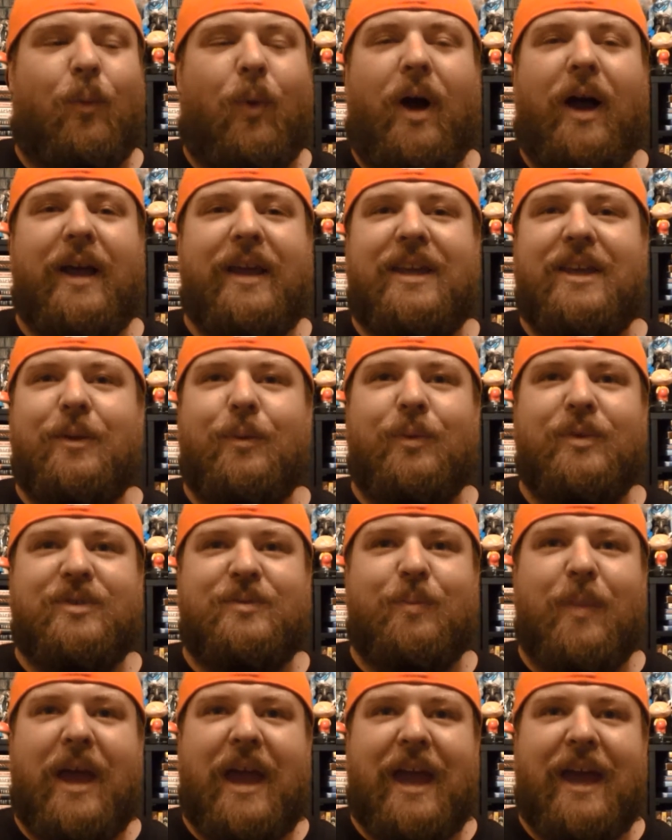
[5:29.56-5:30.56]
why he was
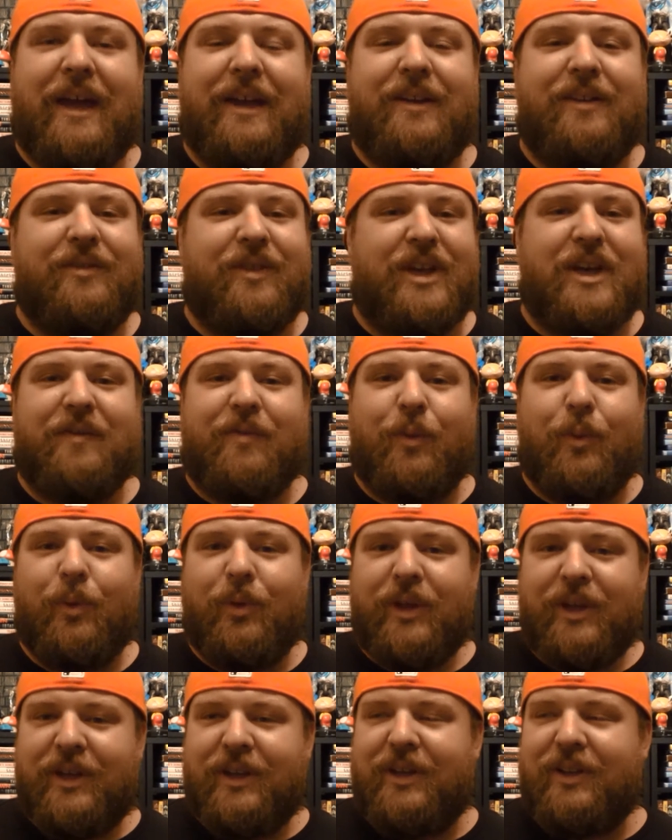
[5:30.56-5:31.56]
mad they never
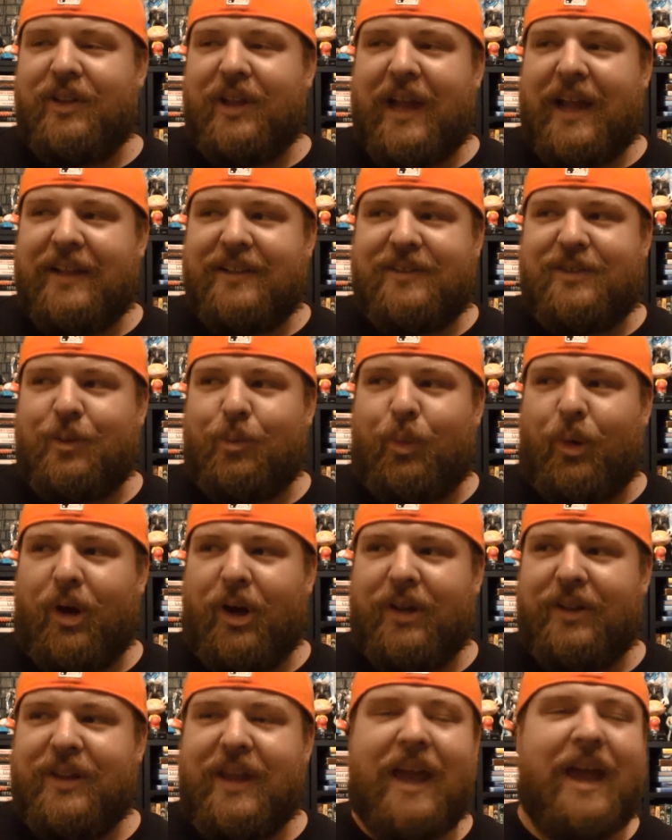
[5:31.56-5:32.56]
really glanced
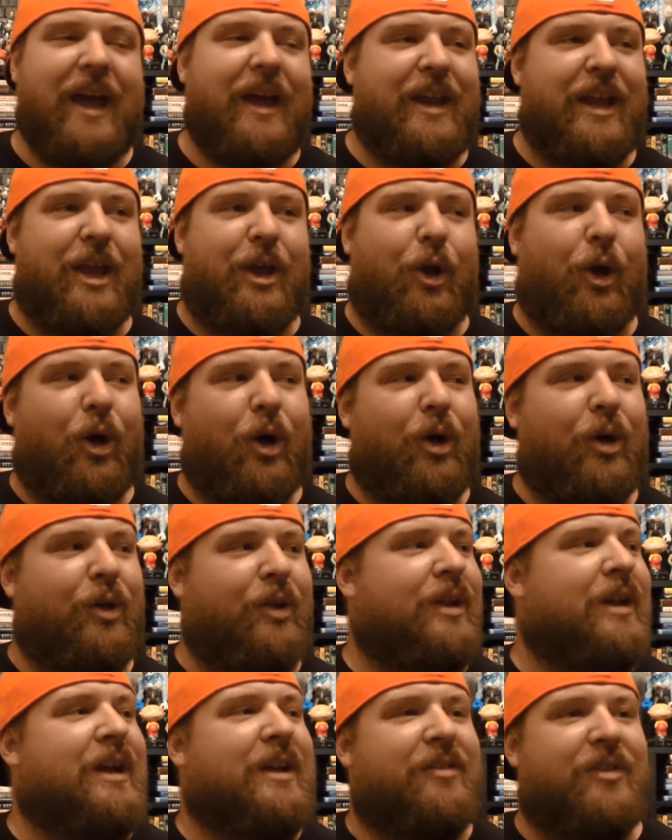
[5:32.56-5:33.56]
upon that at
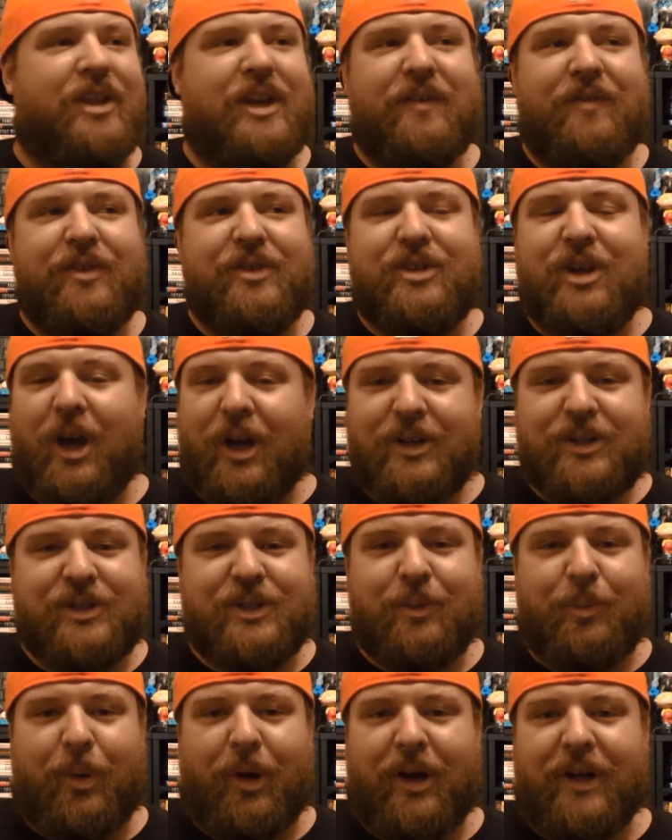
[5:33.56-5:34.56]
all they never
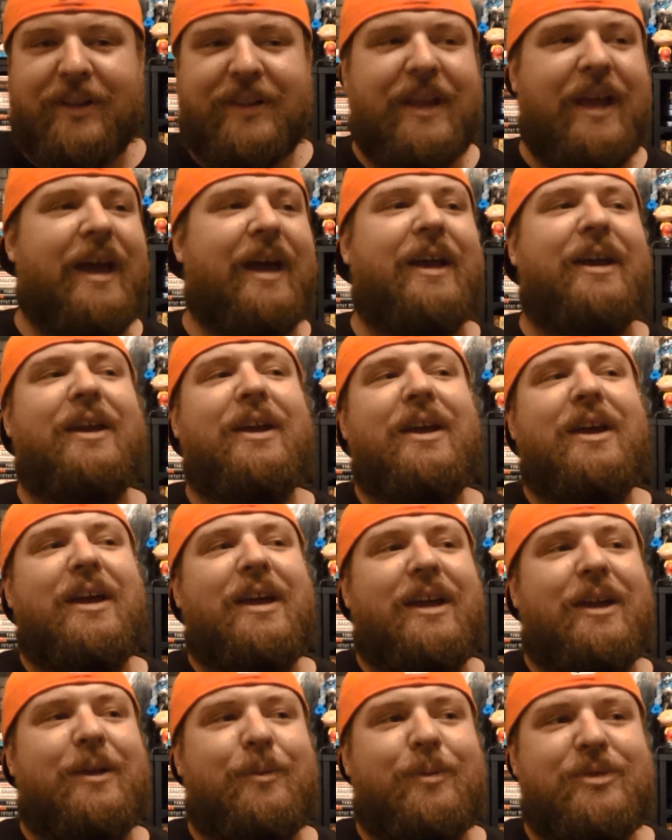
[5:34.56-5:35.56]
touched upon that
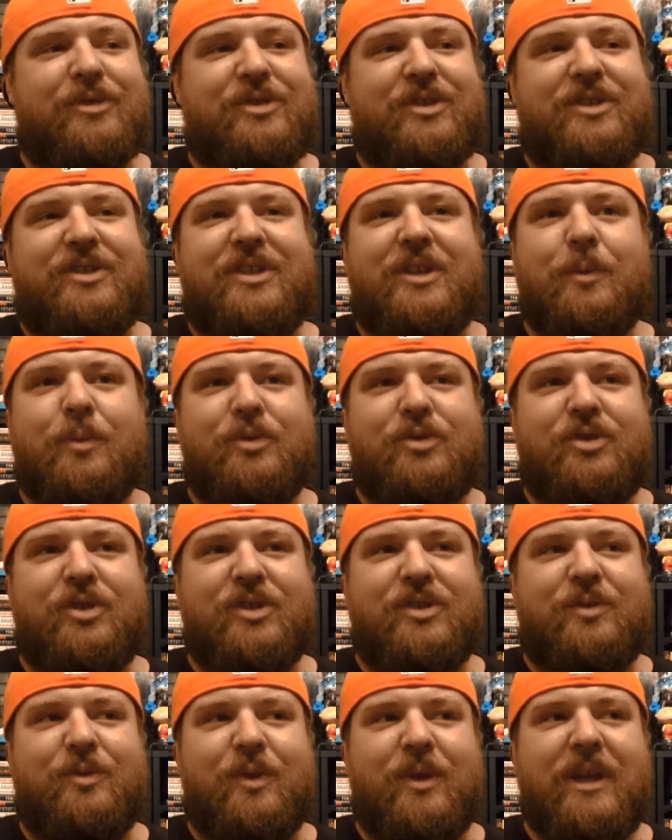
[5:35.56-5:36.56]
and it was just he was
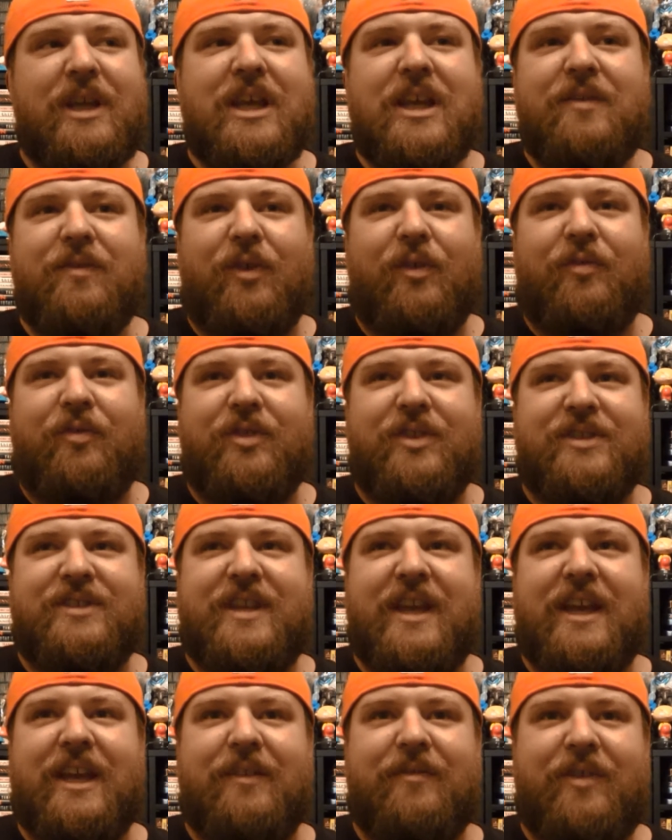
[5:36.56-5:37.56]
just evil for the
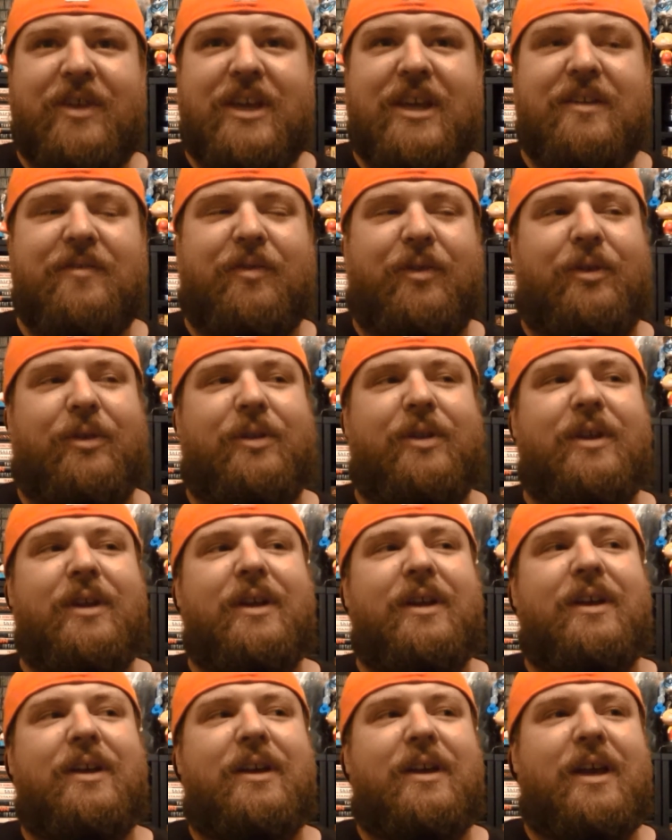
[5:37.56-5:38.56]
sake of evil
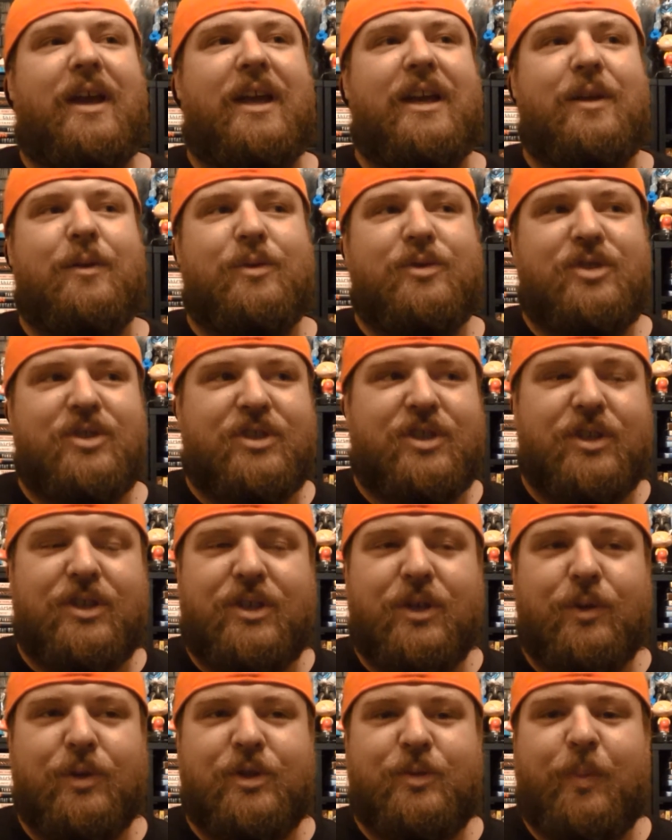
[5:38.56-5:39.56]
and he was just a
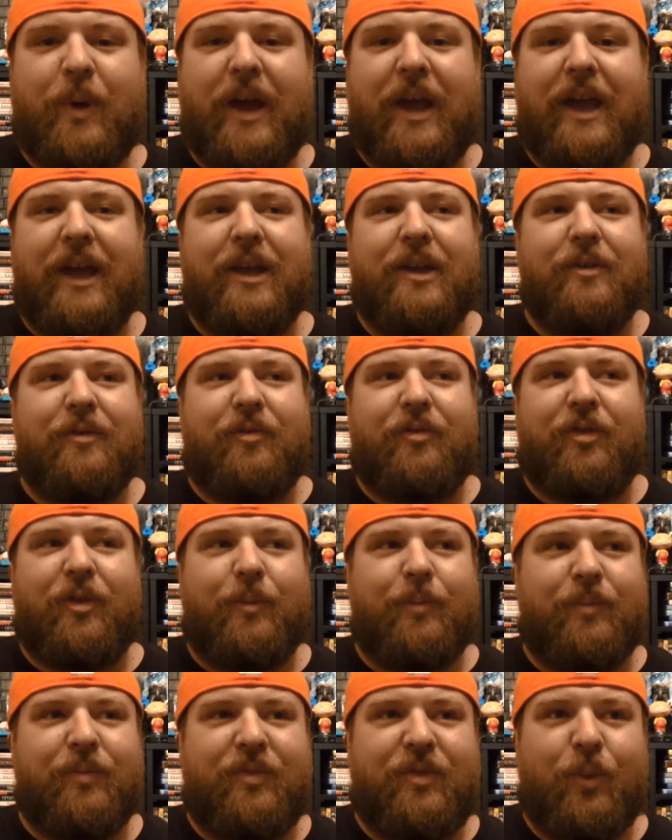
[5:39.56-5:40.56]
douchebag
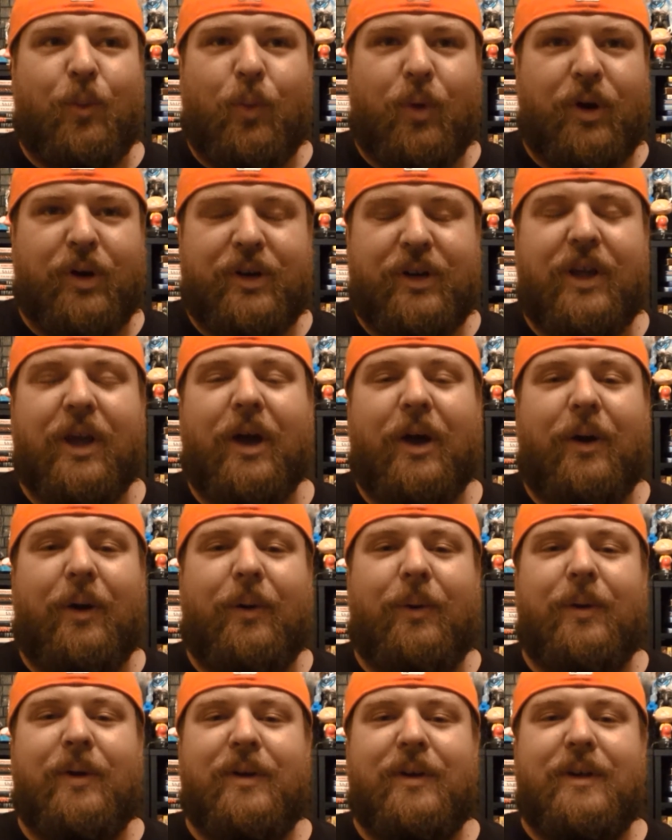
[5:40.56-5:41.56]
from the word
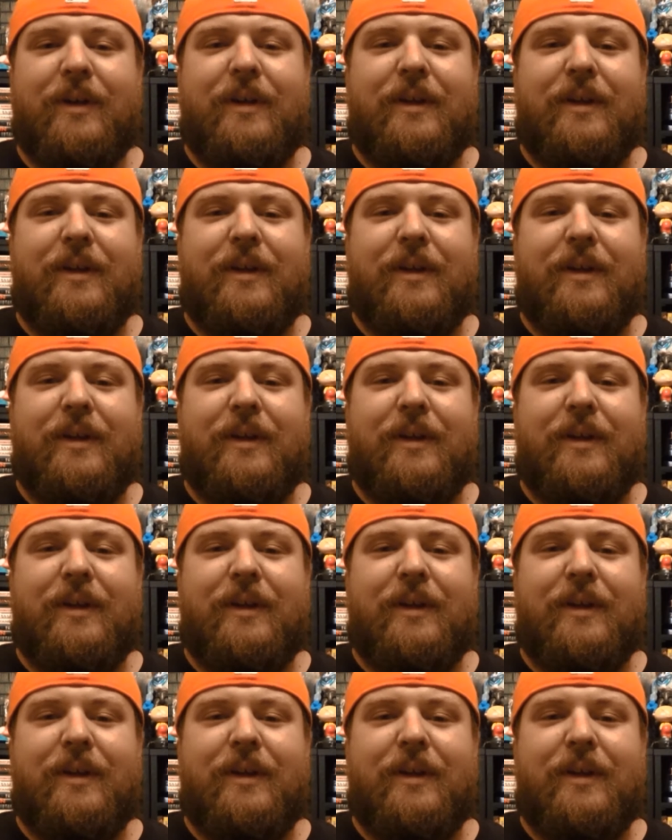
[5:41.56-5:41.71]
go